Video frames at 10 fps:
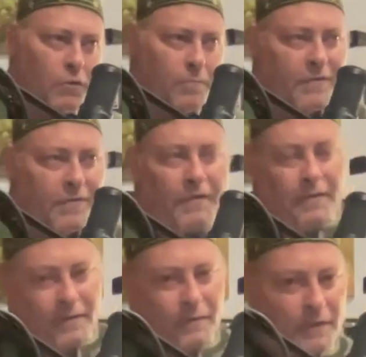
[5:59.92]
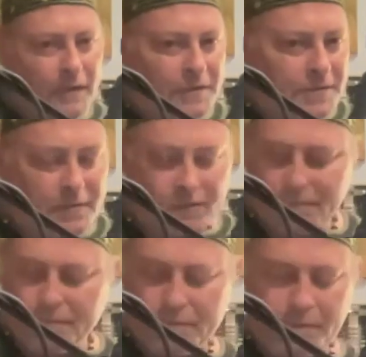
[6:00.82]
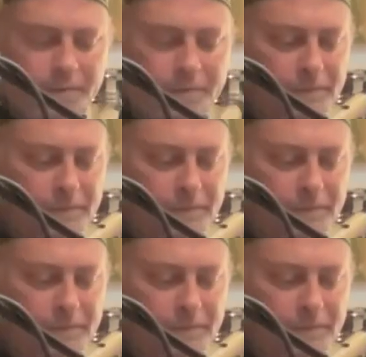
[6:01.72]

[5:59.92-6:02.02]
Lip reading: Mehta in Varanasi. So